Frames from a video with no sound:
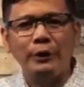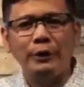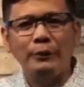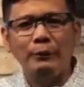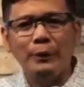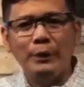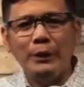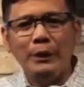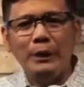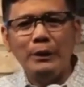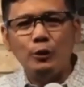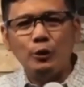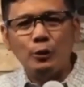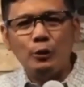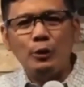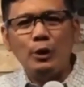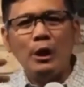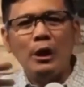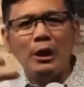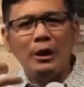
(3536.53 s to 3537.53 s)
We need
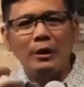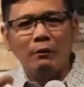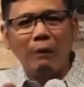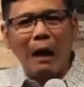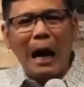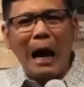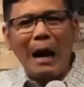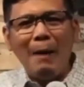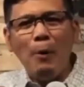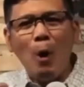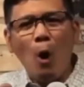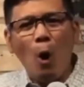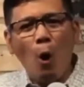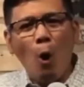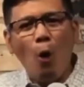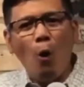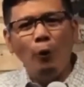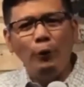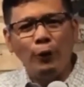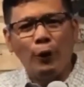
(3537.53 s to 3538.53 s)
to grab
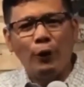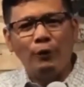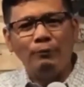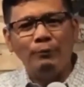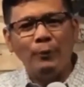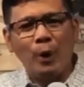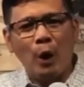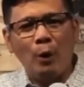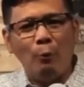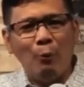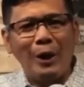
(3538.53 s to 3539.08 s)
hold of